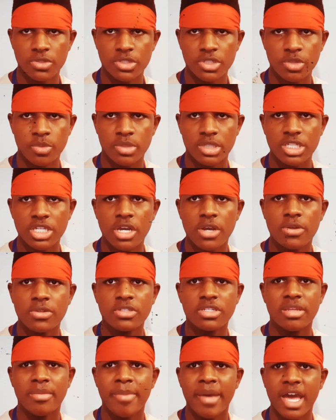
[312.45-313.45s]
to return to
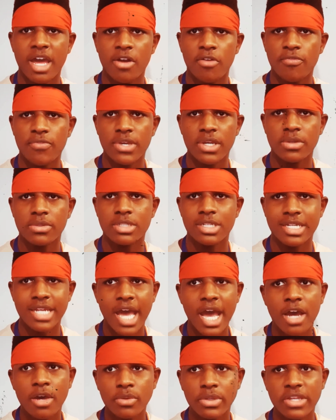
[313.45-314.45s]
the battlefield to
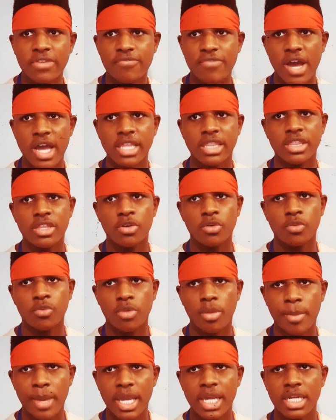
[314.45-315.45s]
not only find the
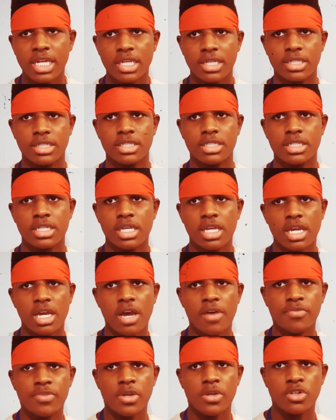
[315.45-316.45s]
remainings
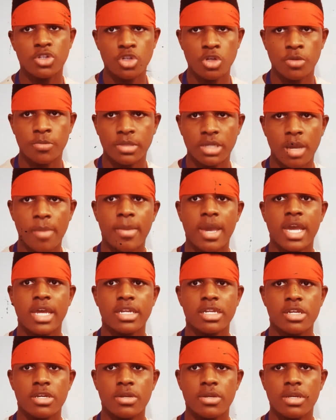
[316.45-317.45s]
of their troop
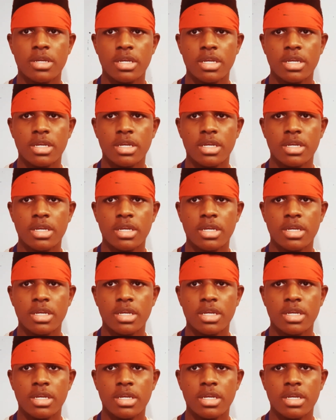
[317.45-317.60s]
commander